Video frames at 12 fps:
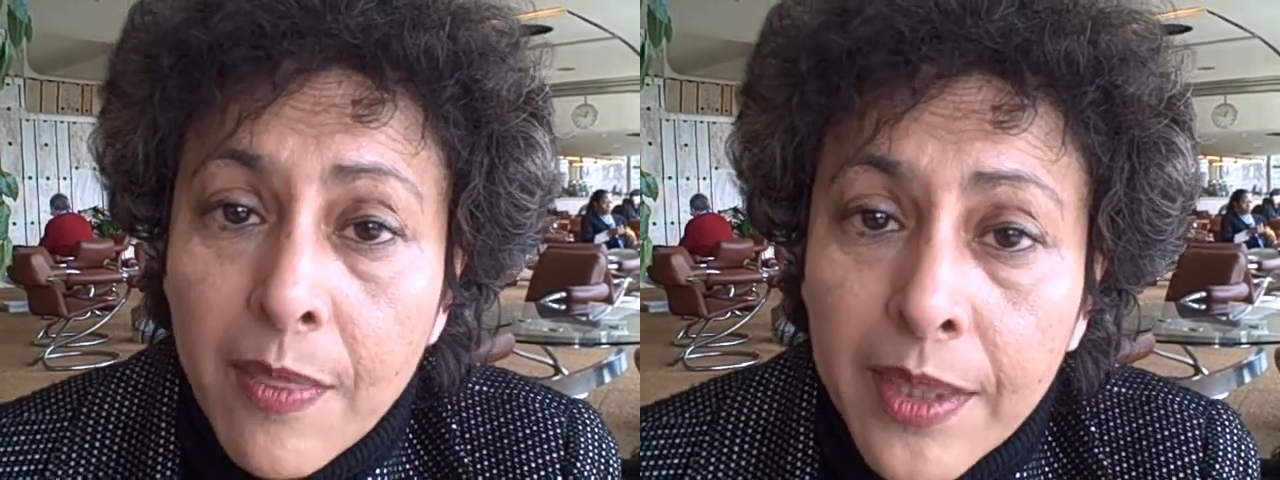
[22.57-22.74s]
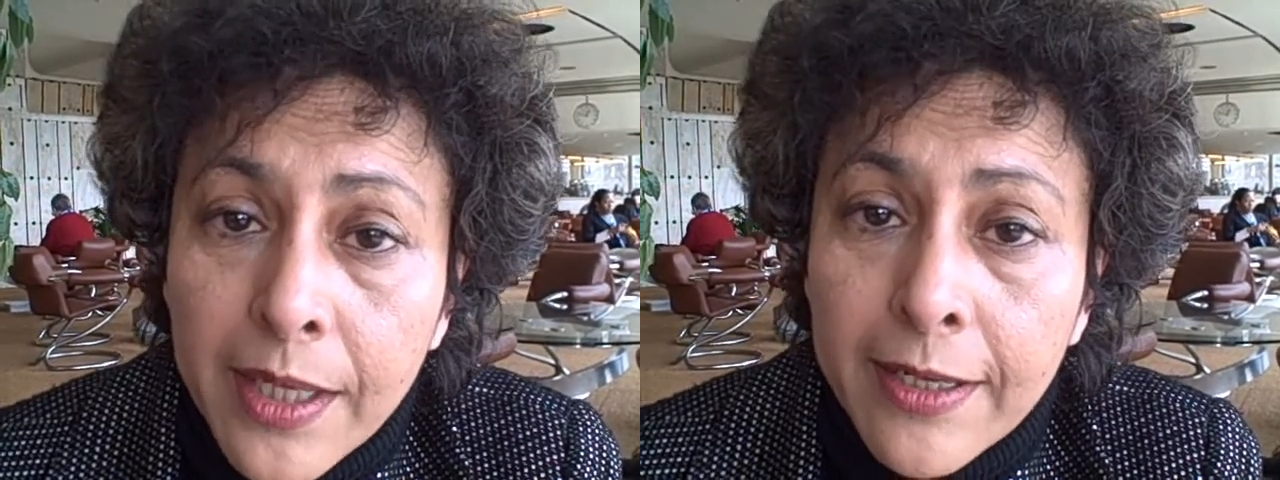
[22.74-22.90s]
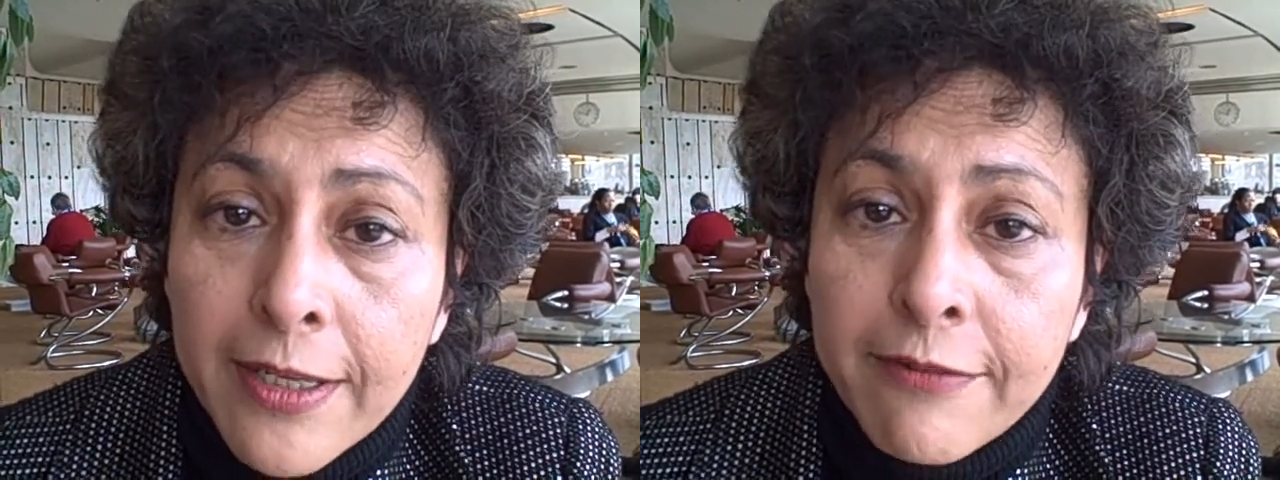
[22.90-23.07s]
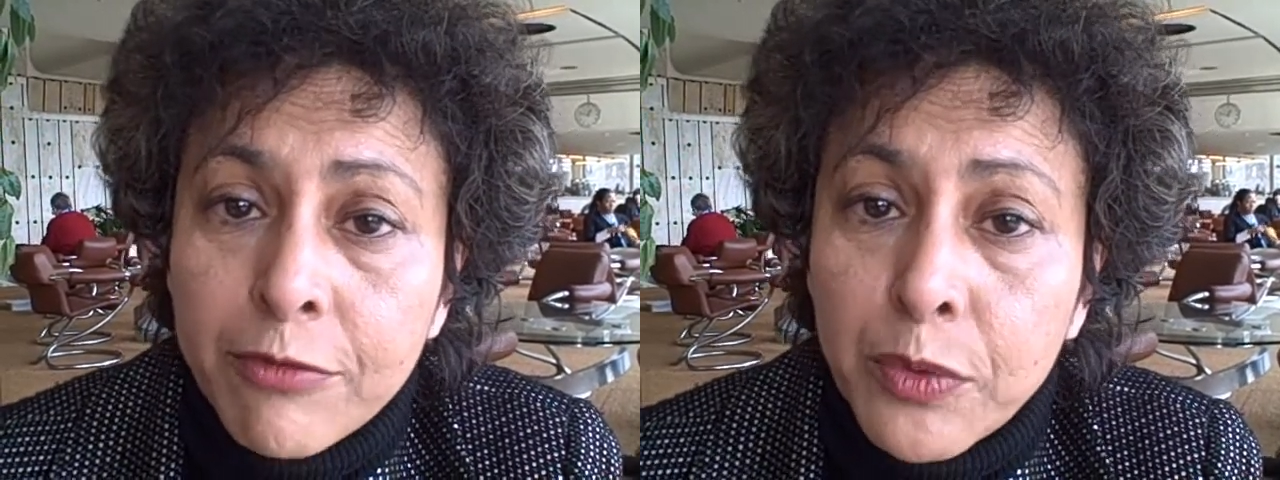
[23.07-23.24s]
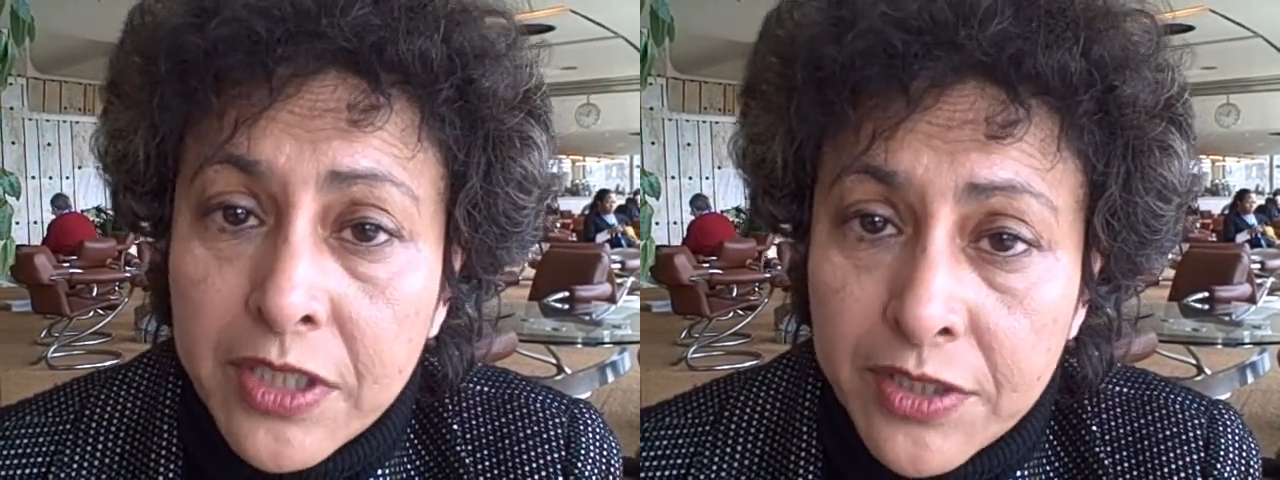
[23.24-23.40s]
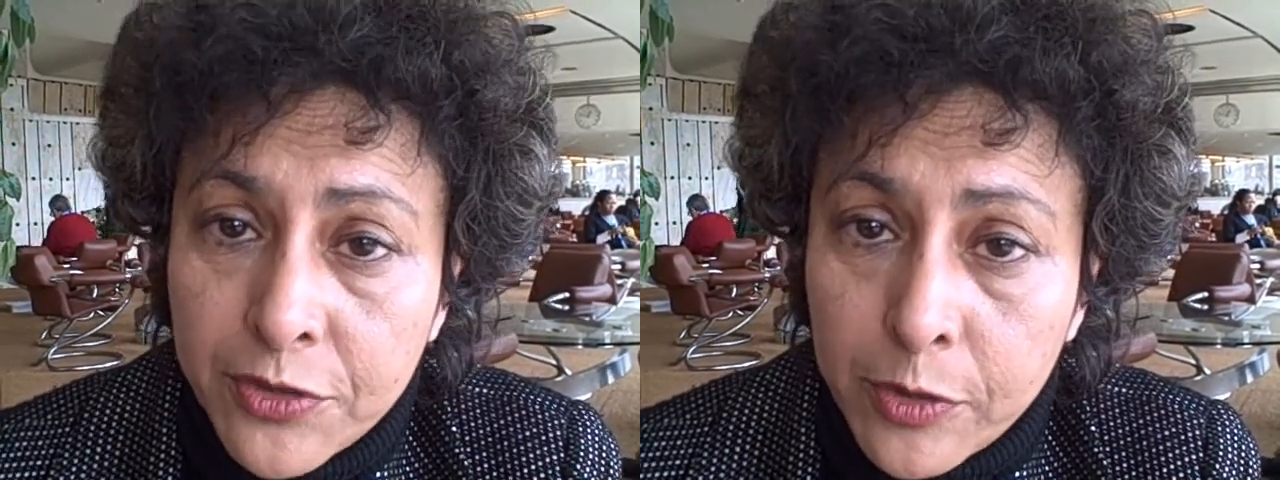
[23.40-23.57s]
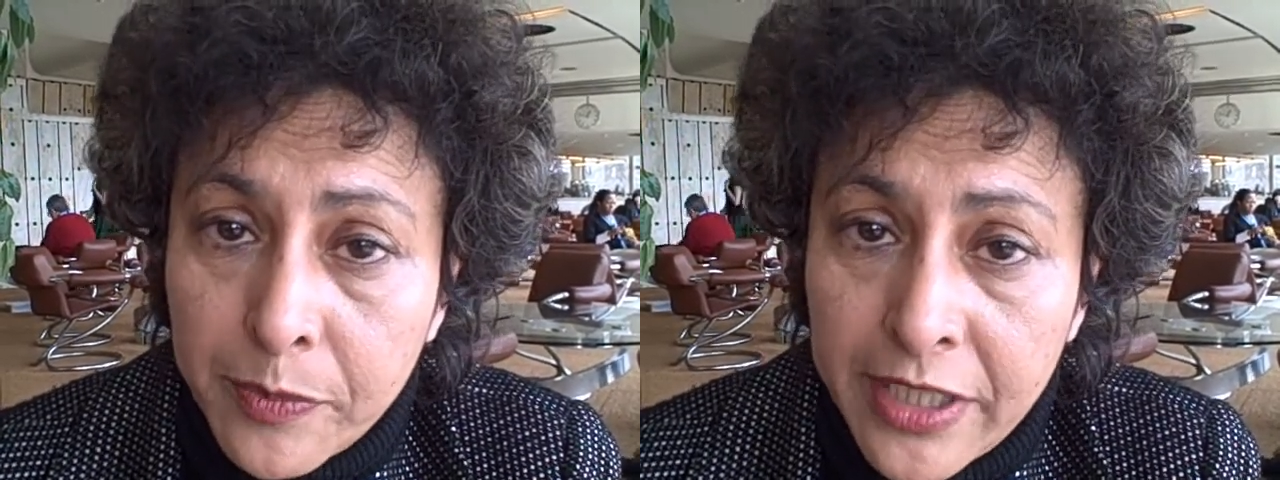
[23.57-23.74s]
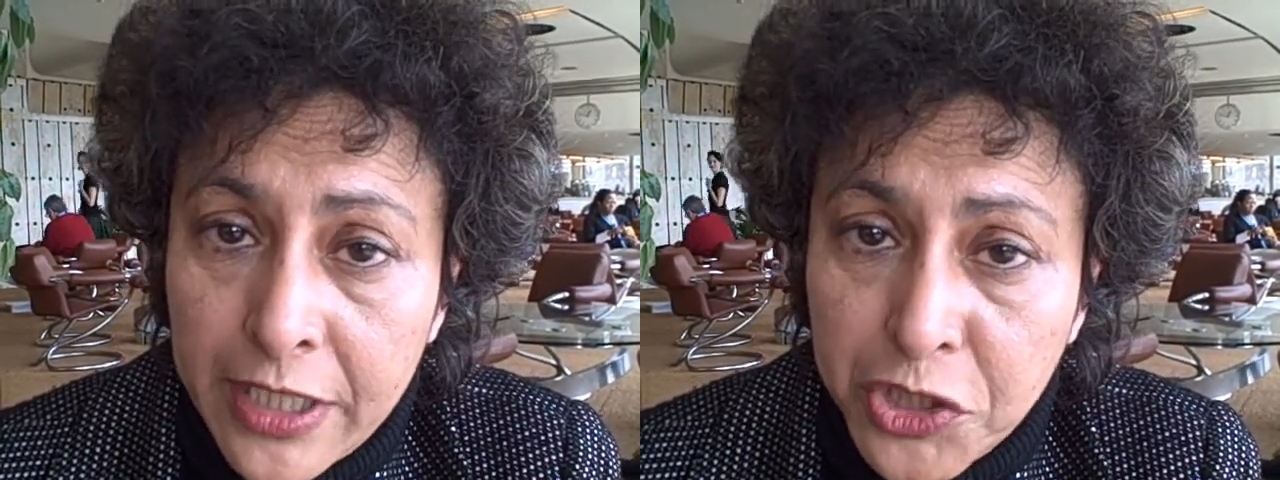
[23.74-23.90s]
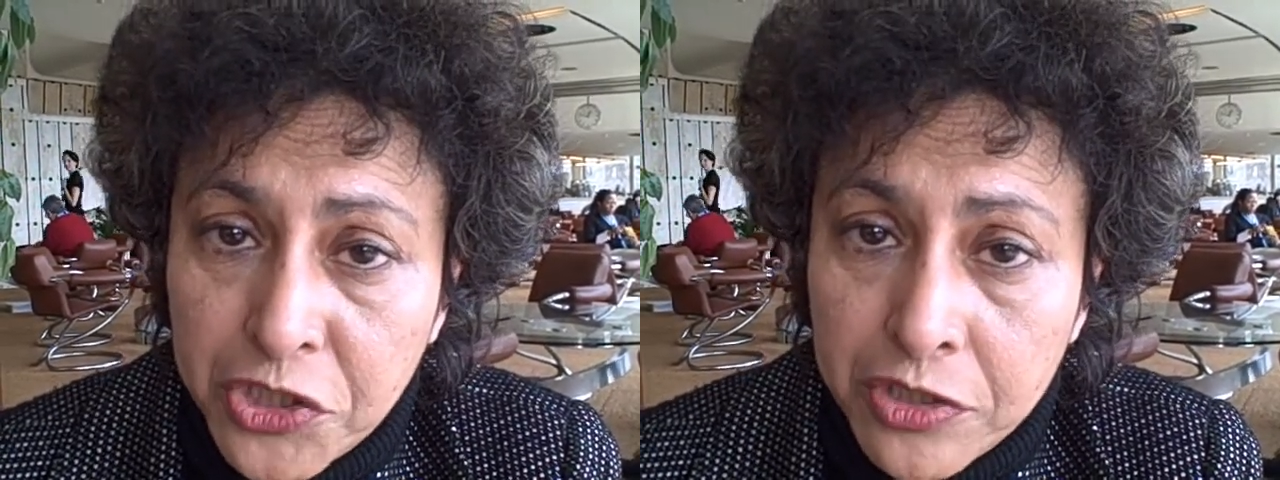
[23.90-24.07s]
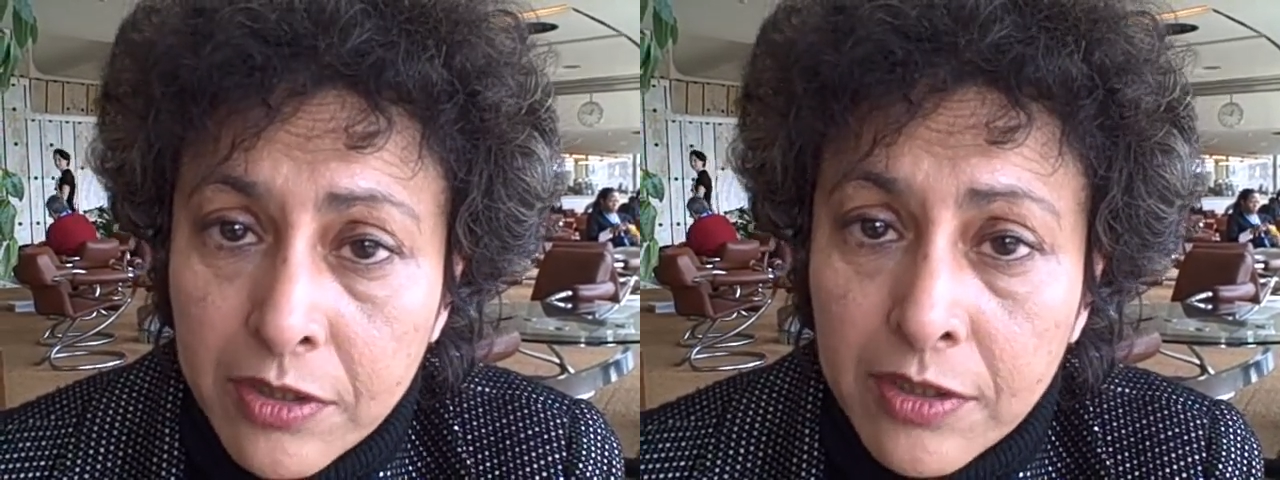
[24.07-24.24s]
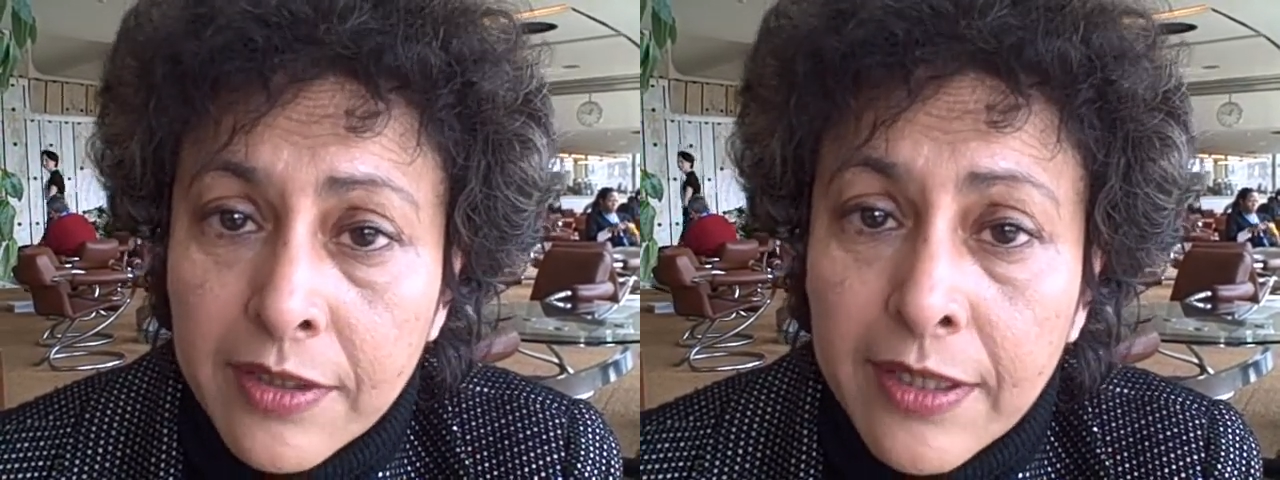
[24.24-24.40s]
they live with discrimination,